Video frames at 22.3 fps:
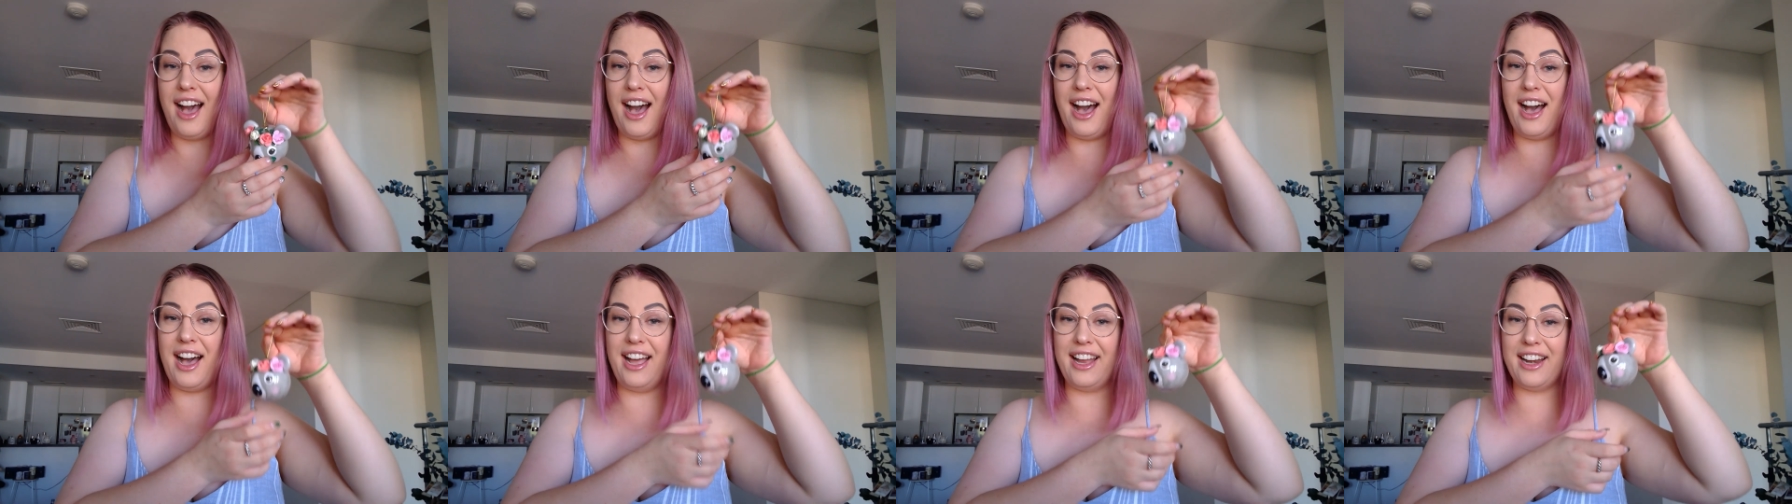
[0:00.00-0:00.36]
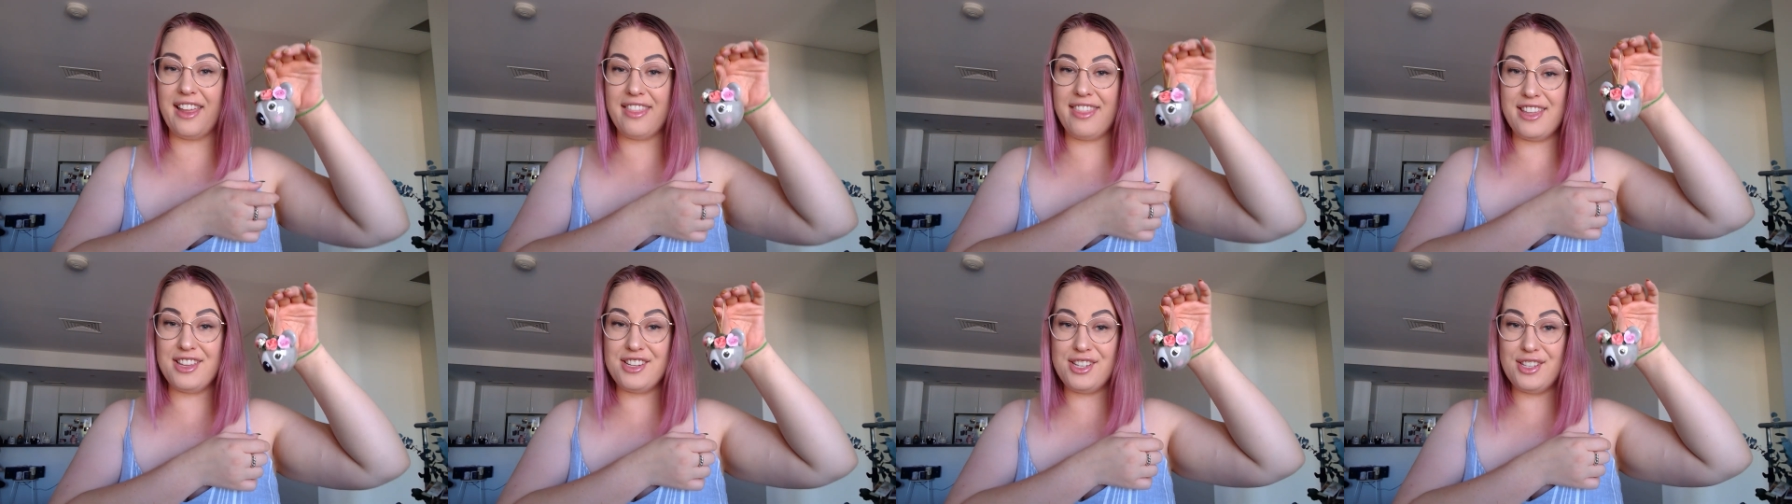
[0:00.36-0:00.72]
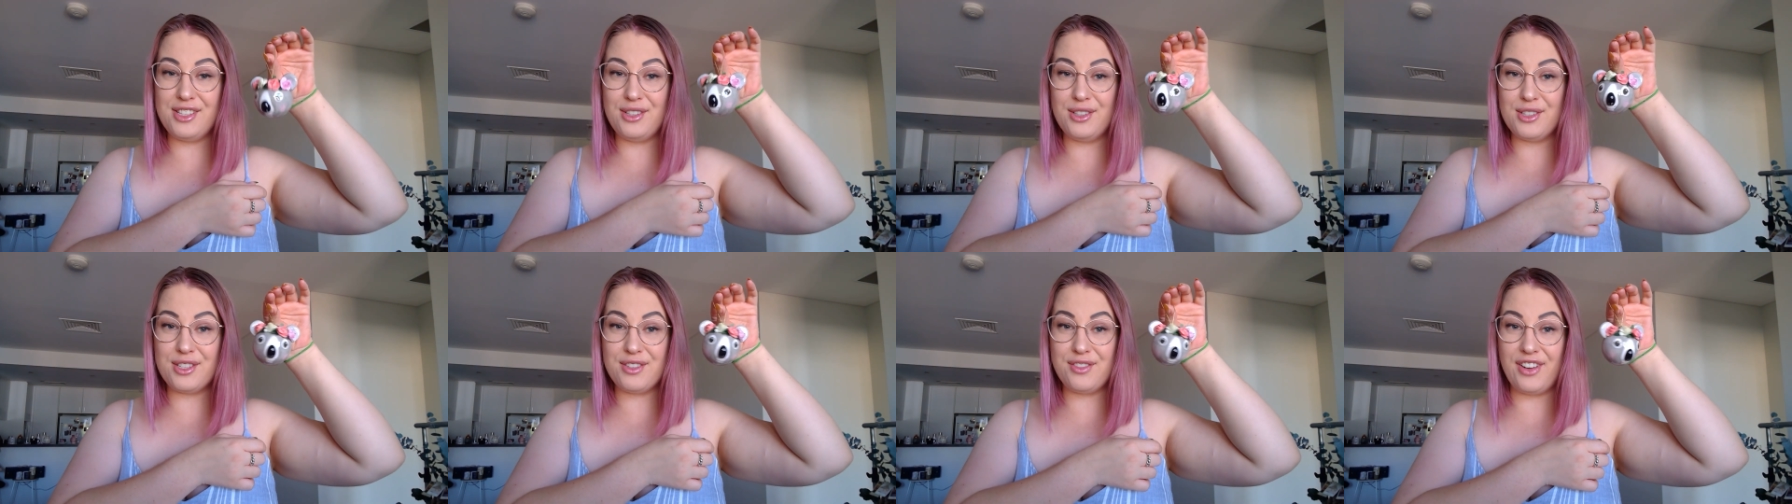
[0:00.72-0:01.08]
And I think
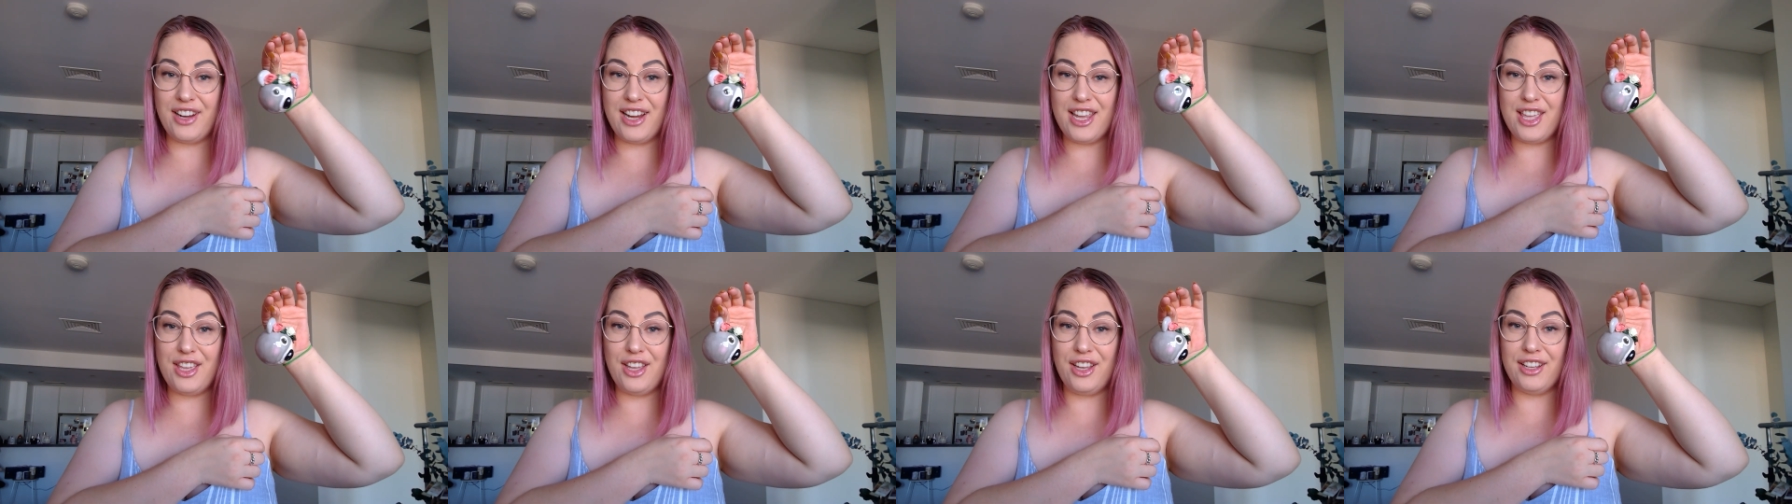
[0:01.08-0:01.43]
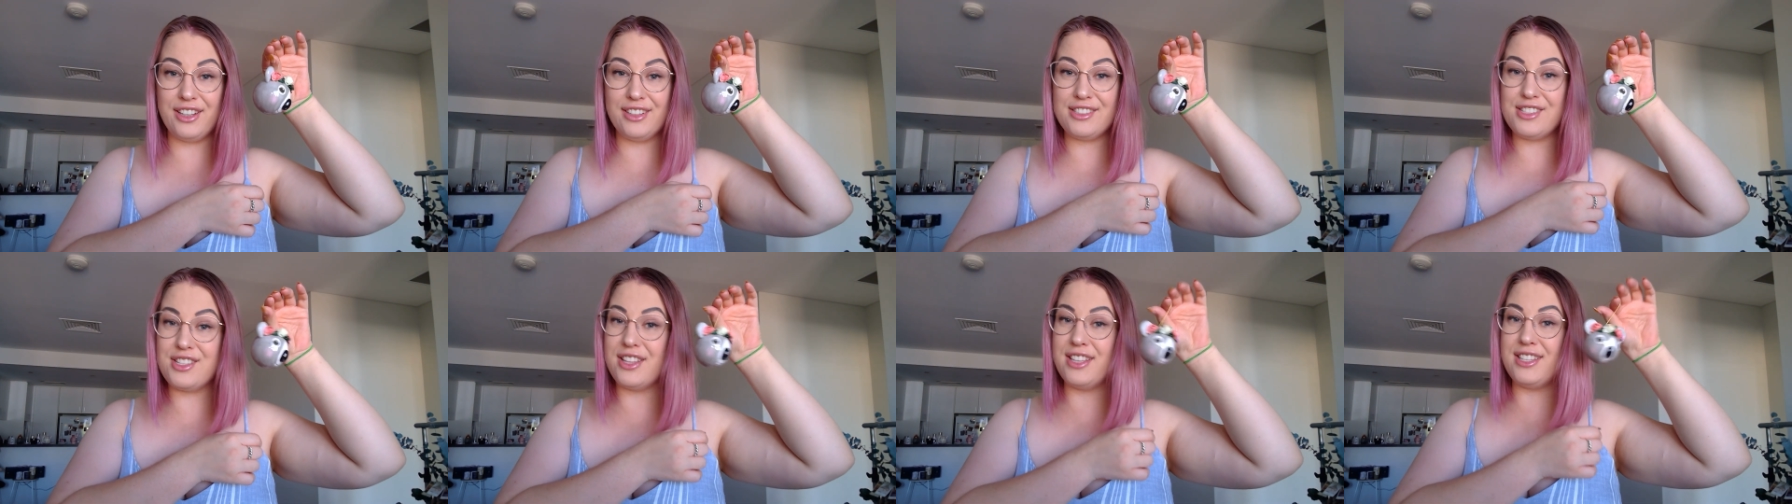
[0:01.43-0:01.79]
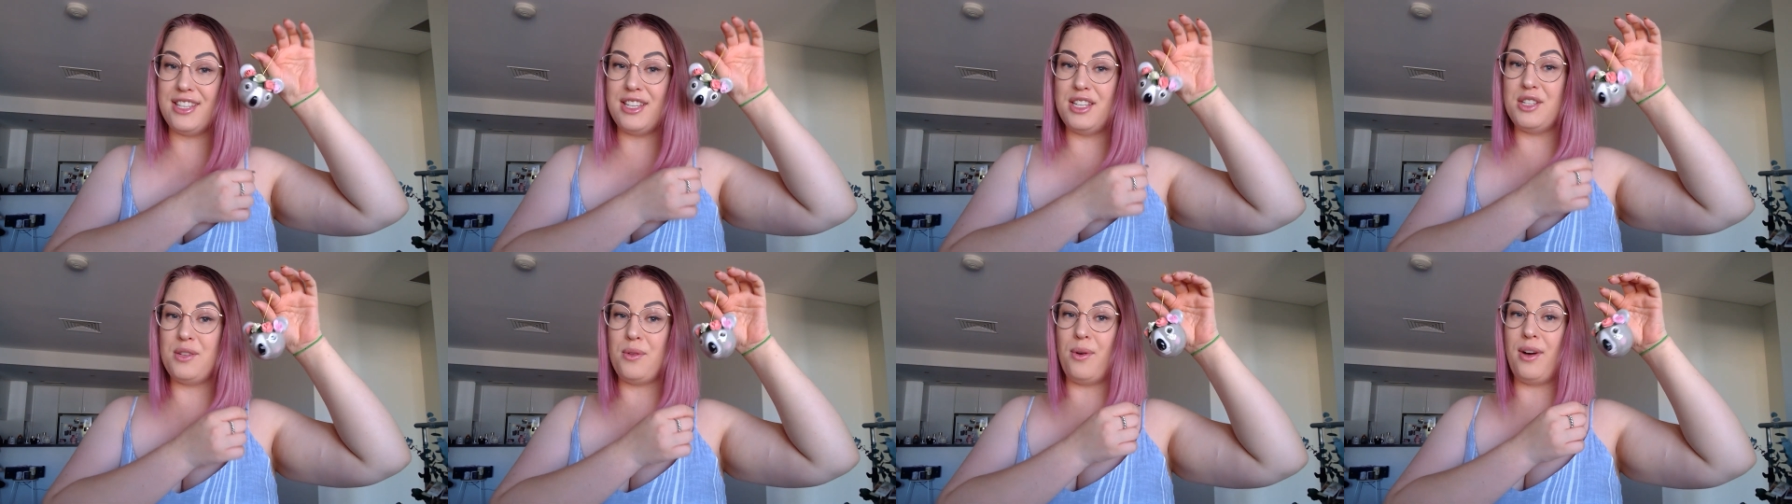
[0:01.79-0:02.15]
she looks very cute. So
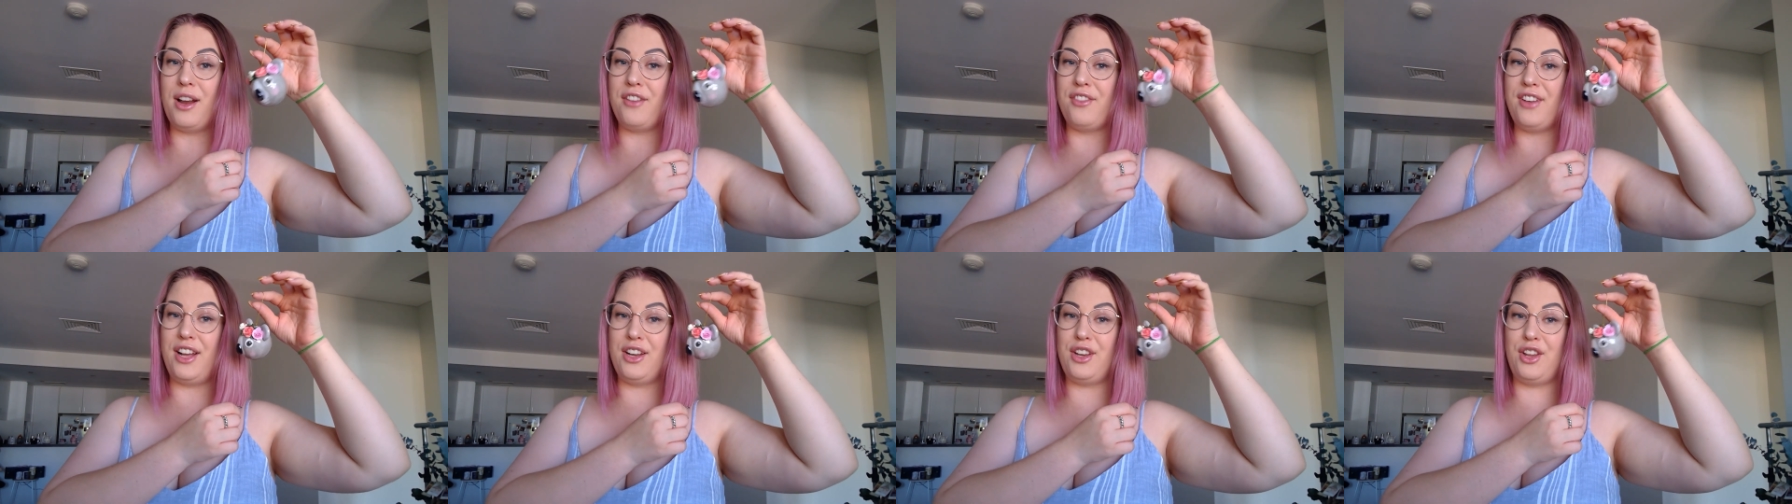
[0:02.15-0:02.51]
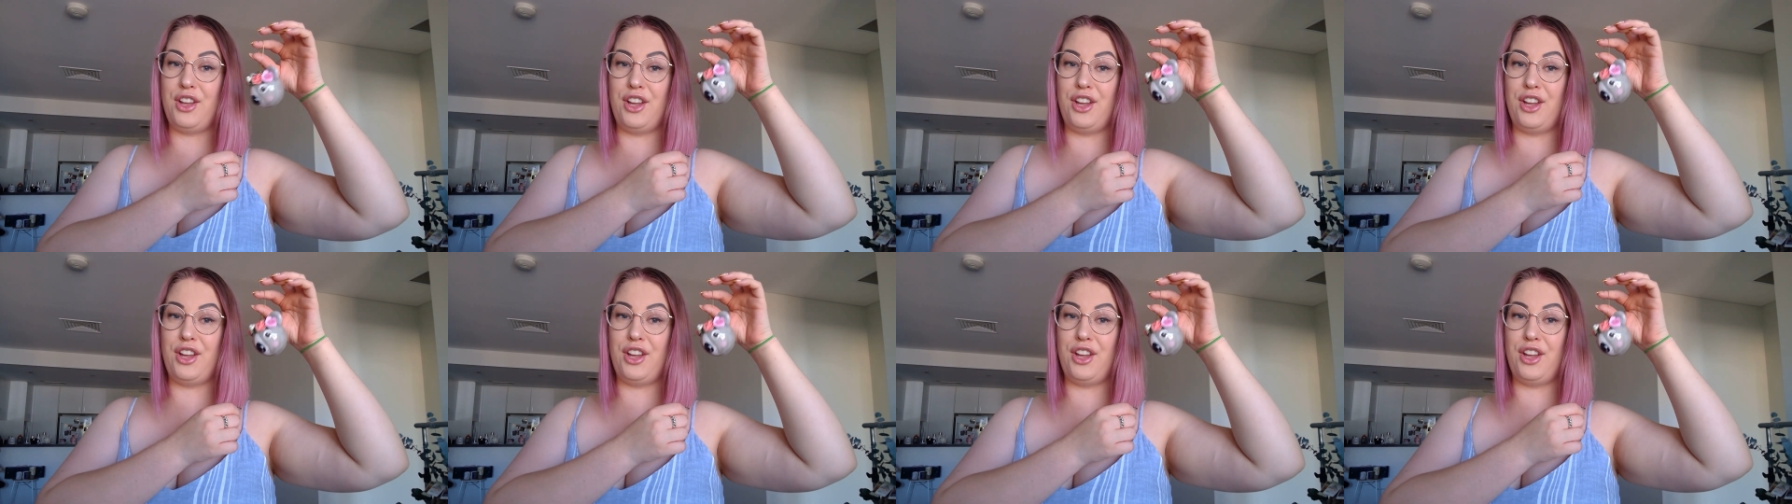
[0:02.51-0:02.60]
this is one of our